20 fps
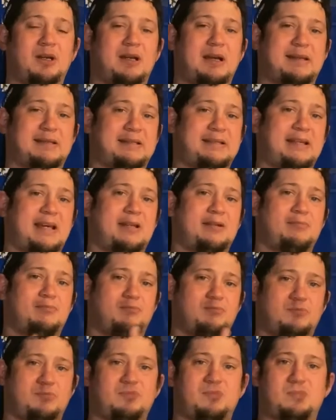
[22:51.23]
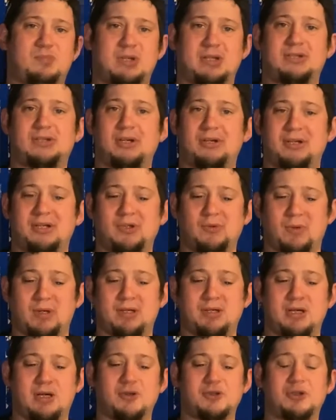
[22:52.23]
as I said, discerning to our
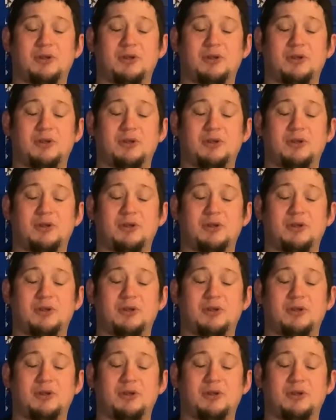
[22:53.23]
nose.